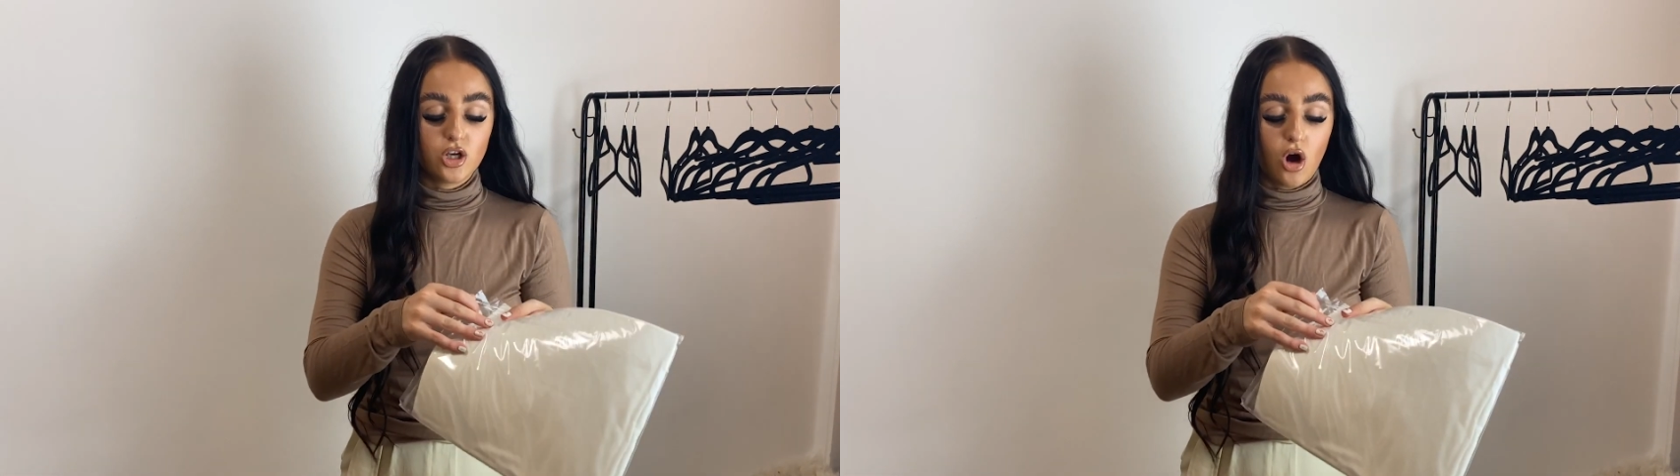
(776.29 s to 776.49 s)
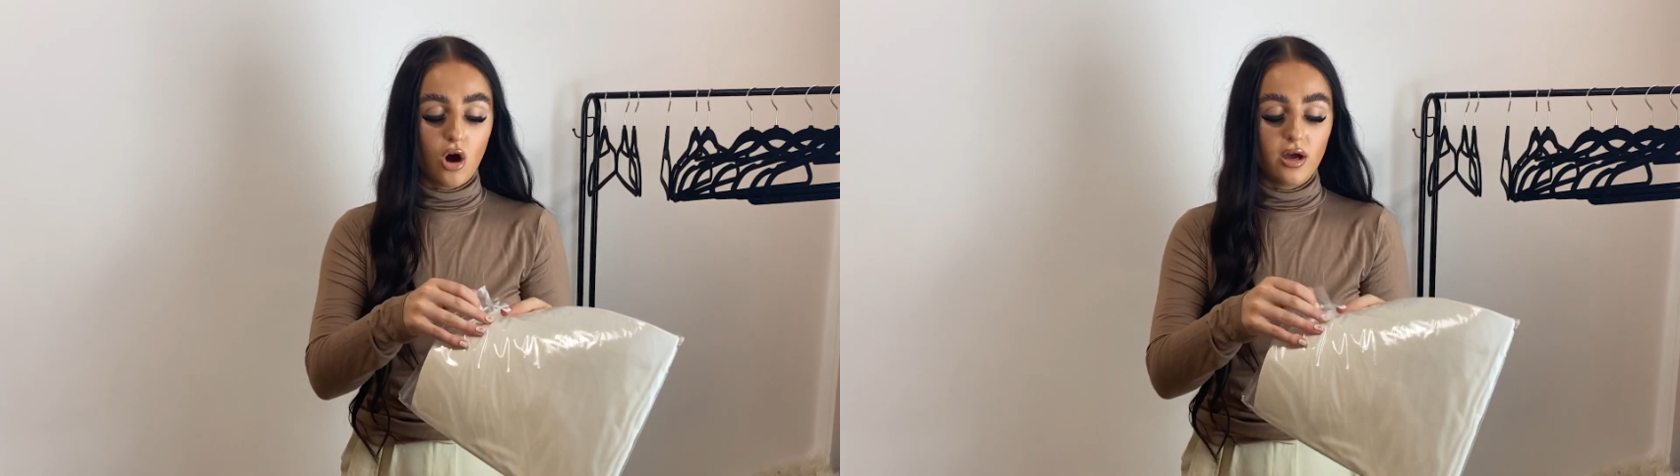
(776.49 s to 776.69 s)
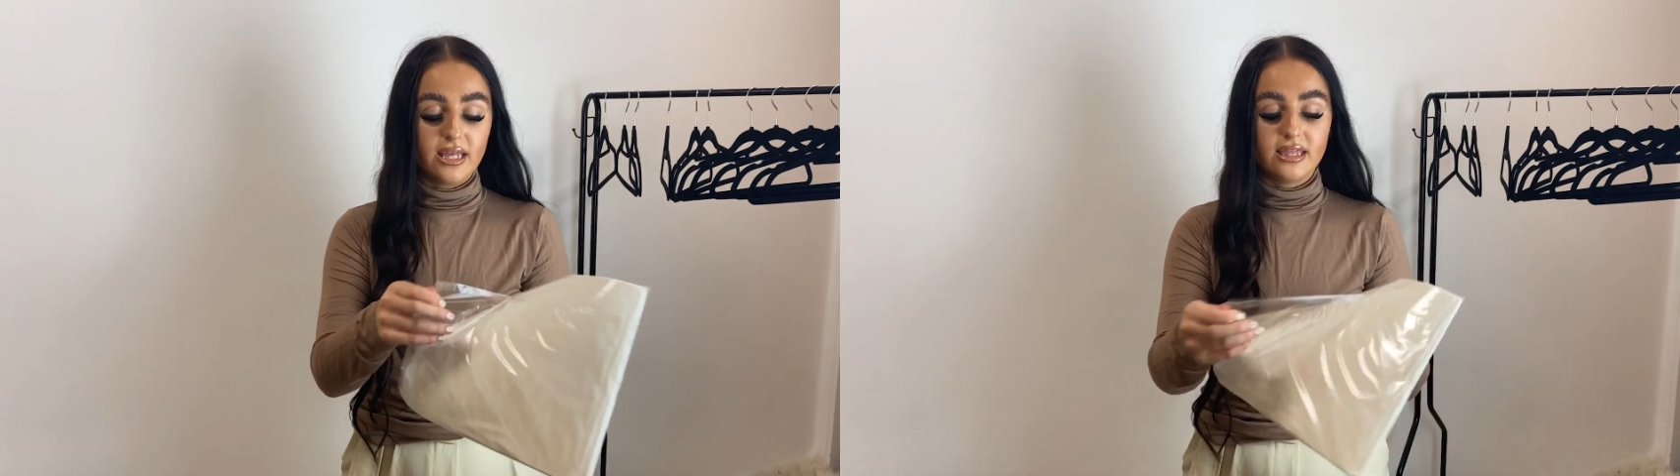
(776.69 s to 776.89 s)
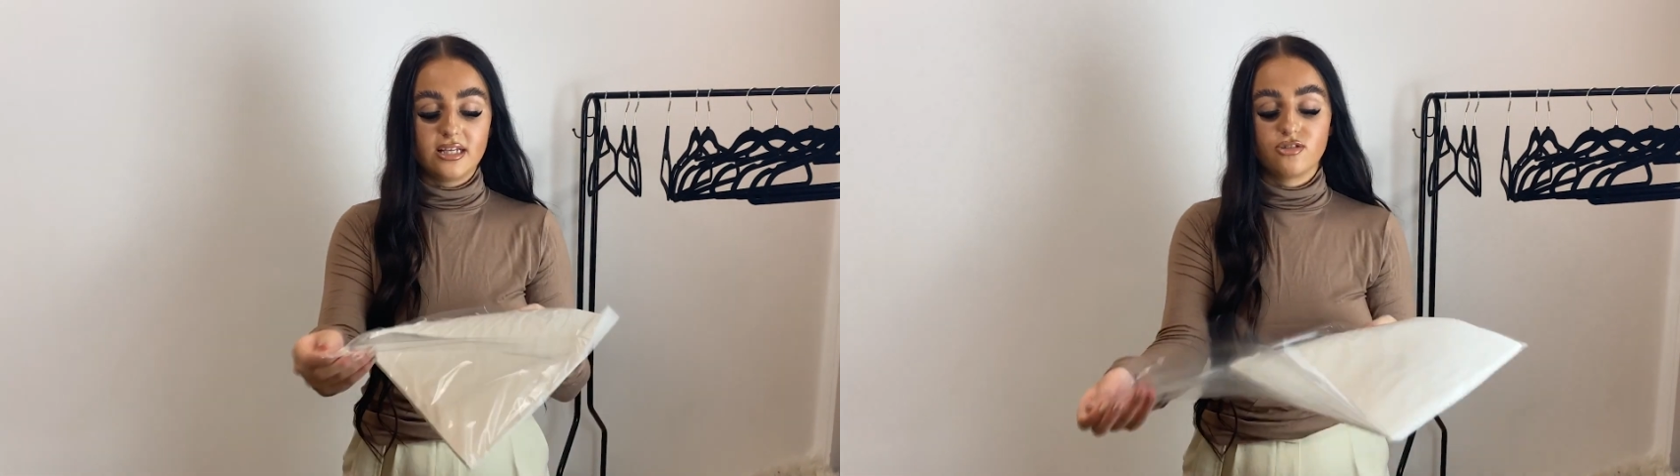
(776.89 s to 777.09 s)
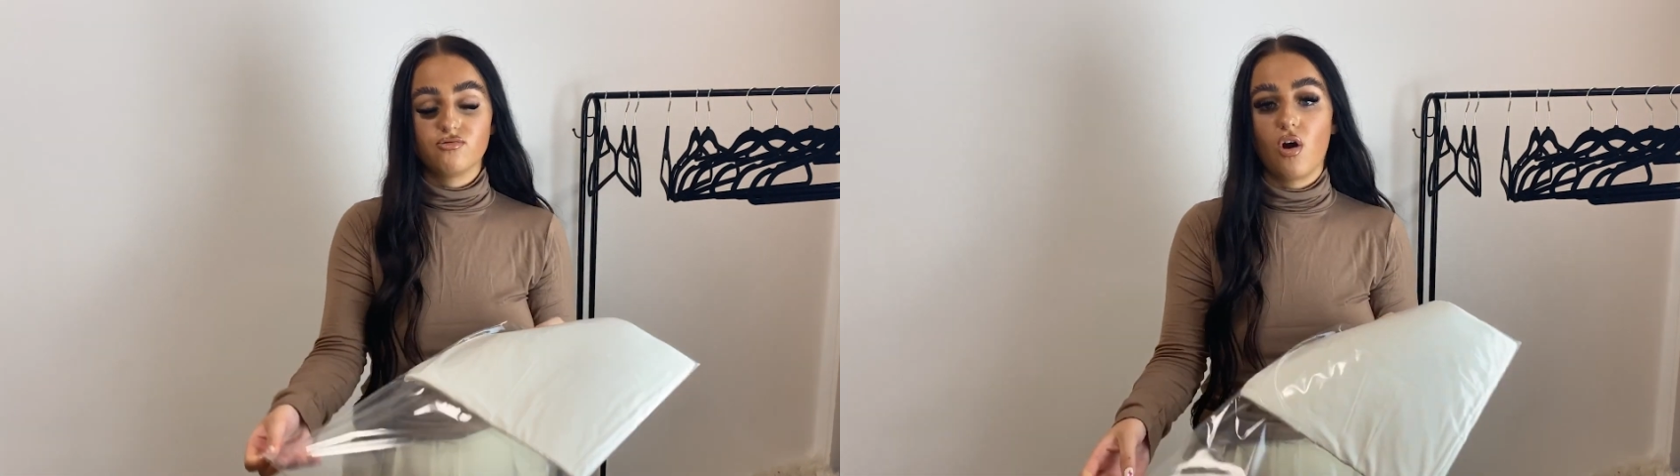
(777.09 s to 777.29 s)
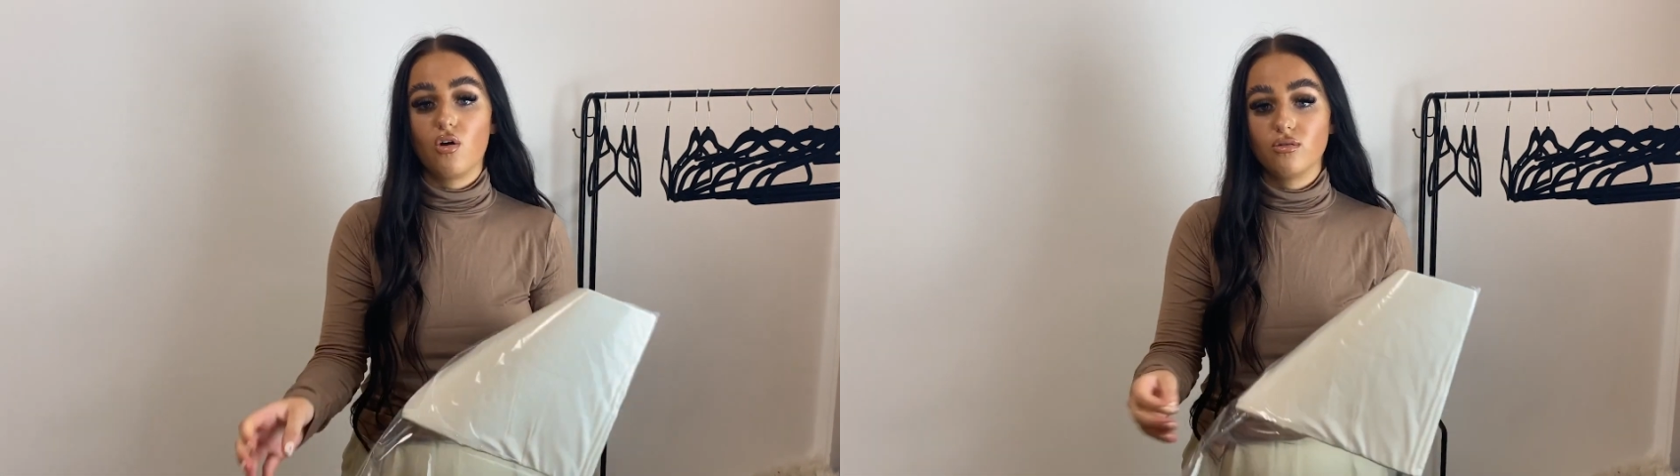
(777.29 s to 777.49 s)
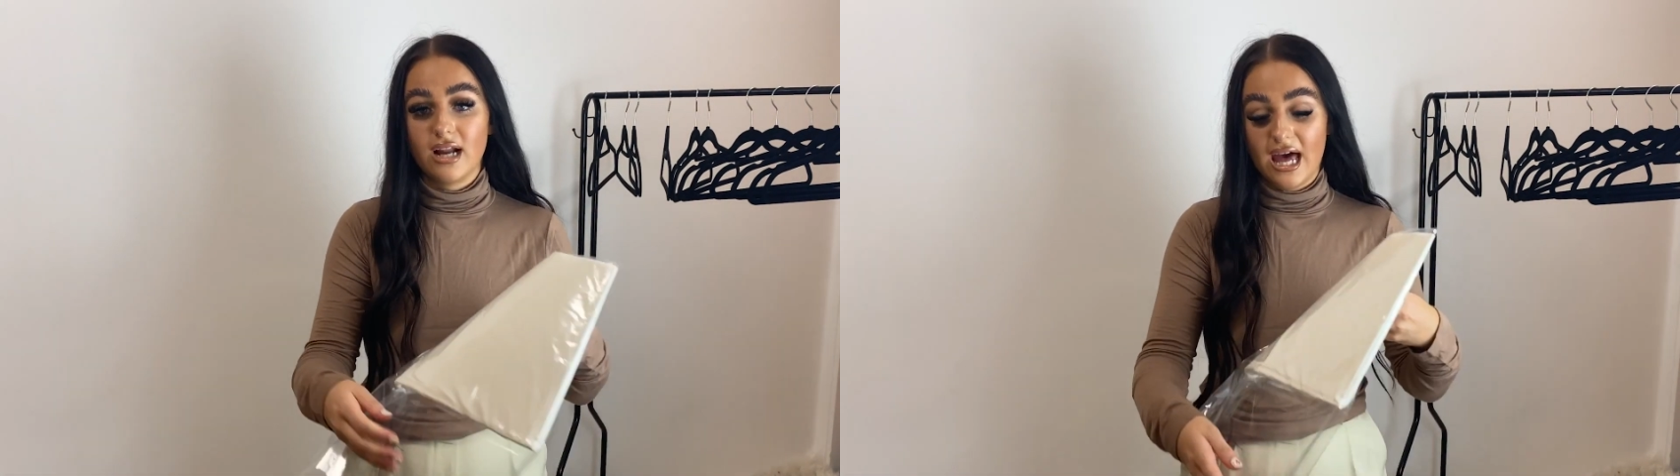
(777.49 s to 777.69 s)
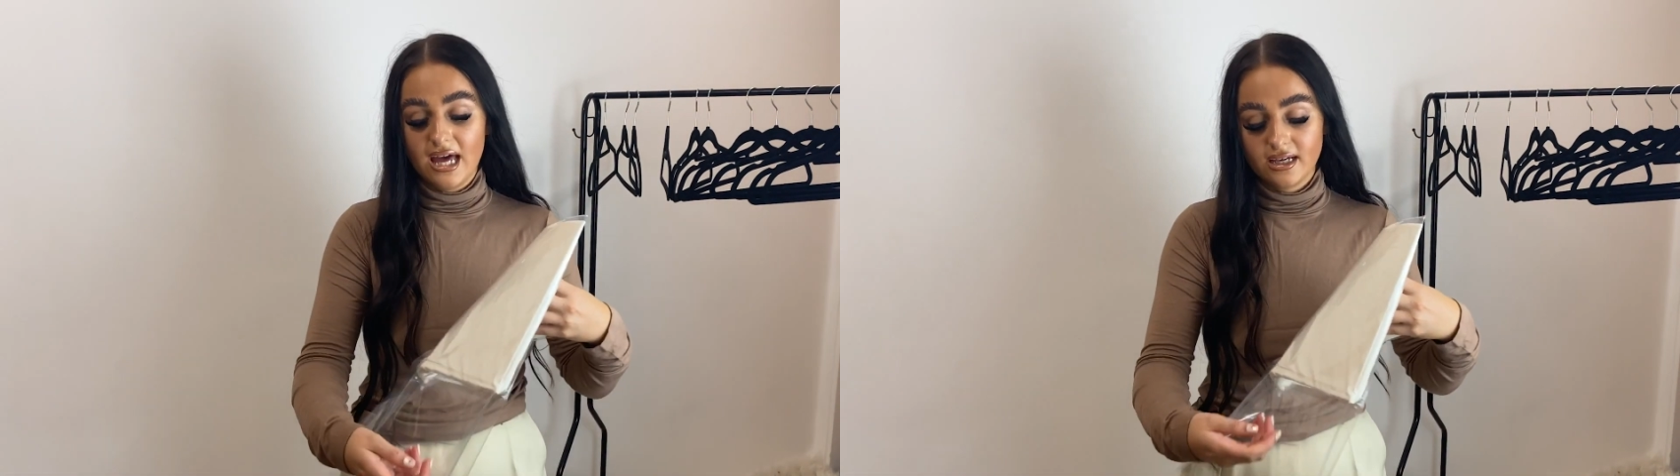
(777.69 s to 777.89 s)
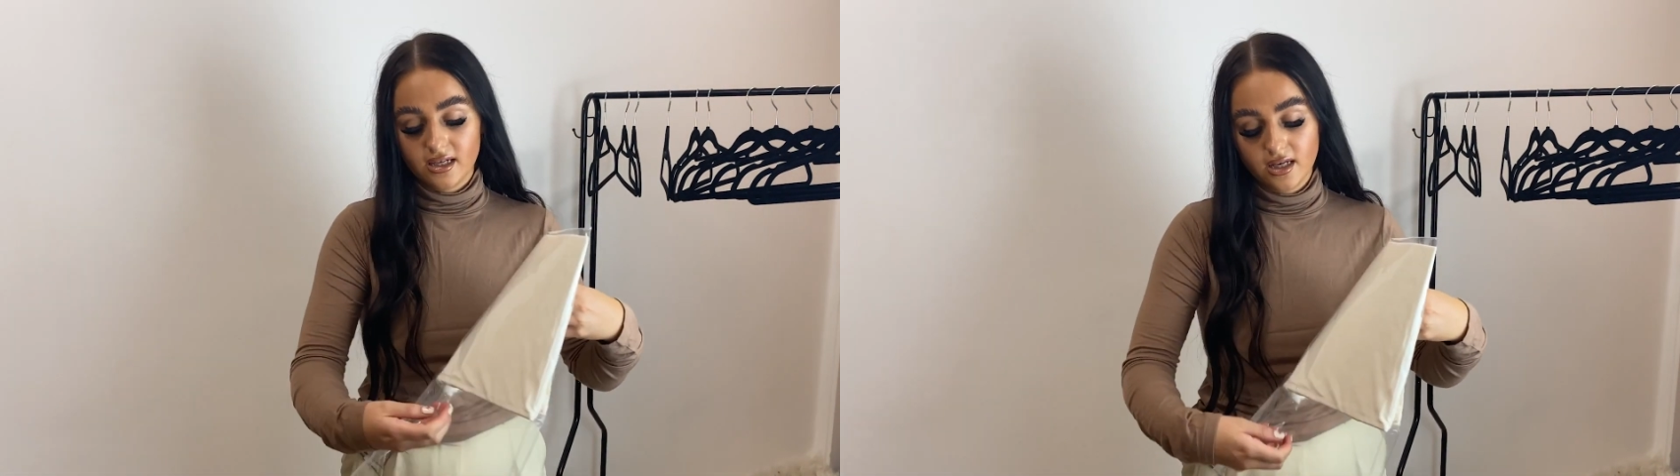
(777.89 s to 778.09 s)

got in roll neck